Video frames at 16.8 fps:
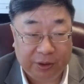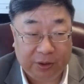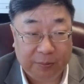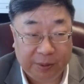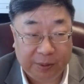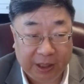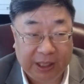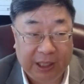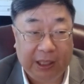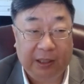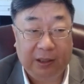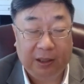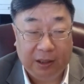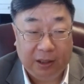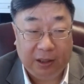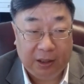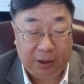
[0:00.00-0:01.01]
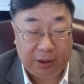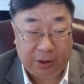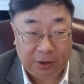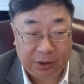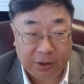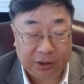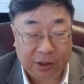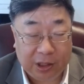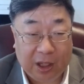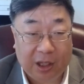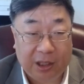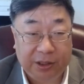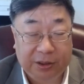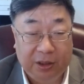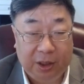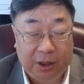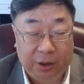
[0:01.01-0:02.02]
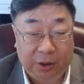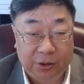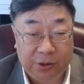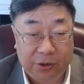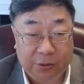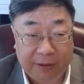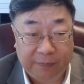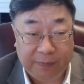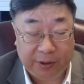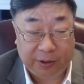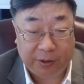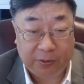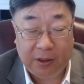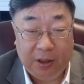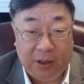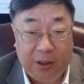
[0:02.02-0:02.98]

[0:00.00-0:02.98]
But again, you just lost huge revenue.